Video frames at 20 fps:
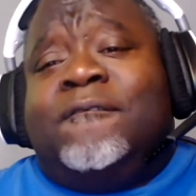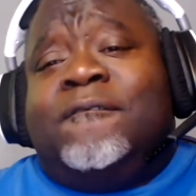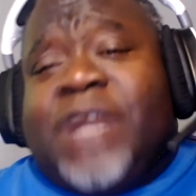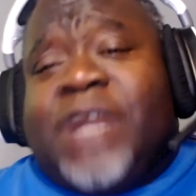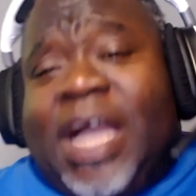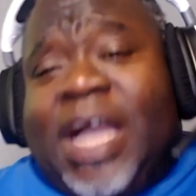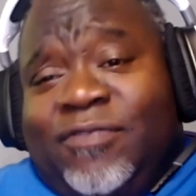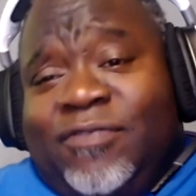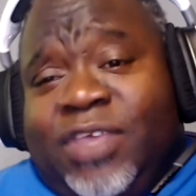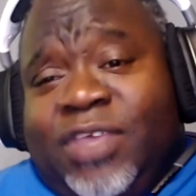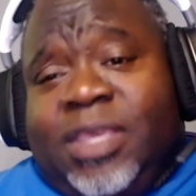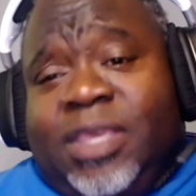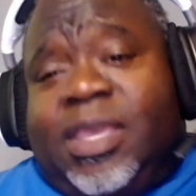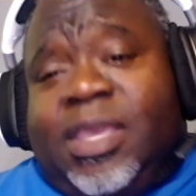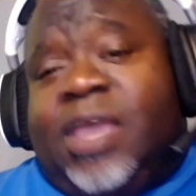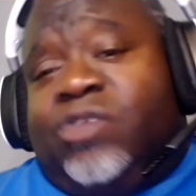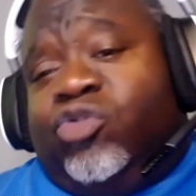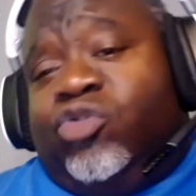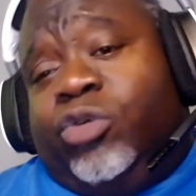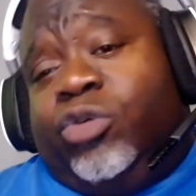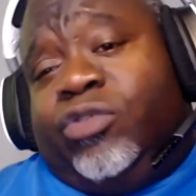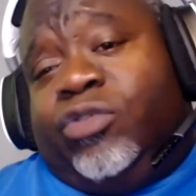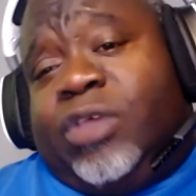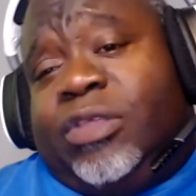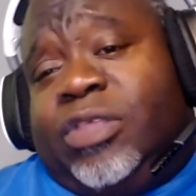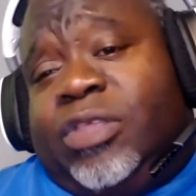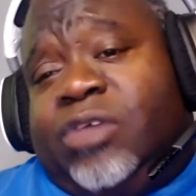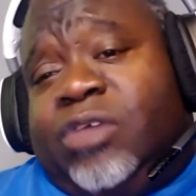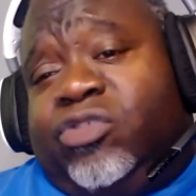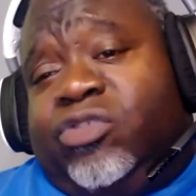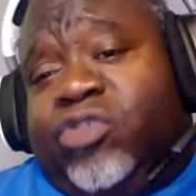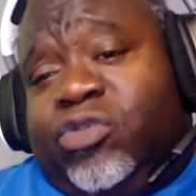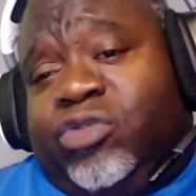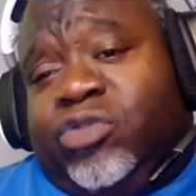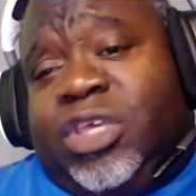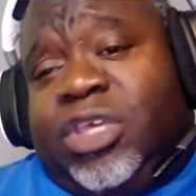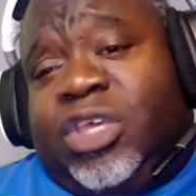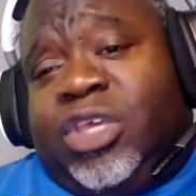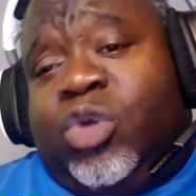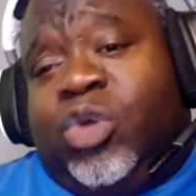5e has always had the
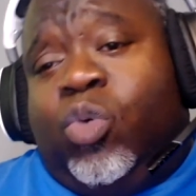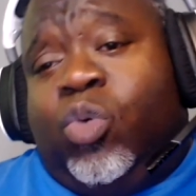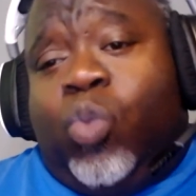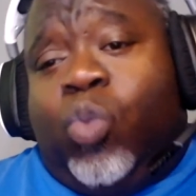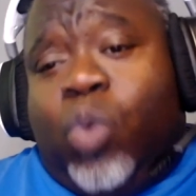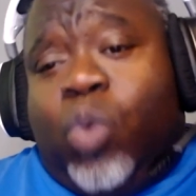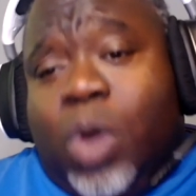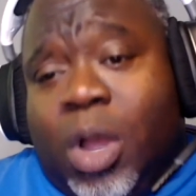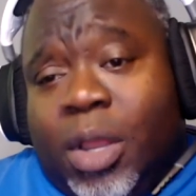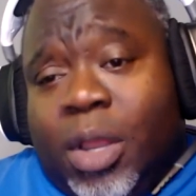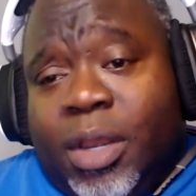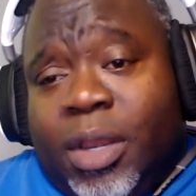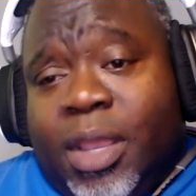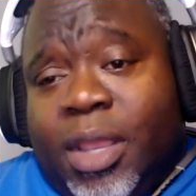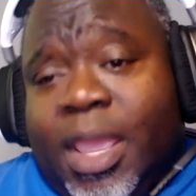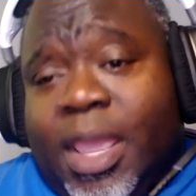SRD 1.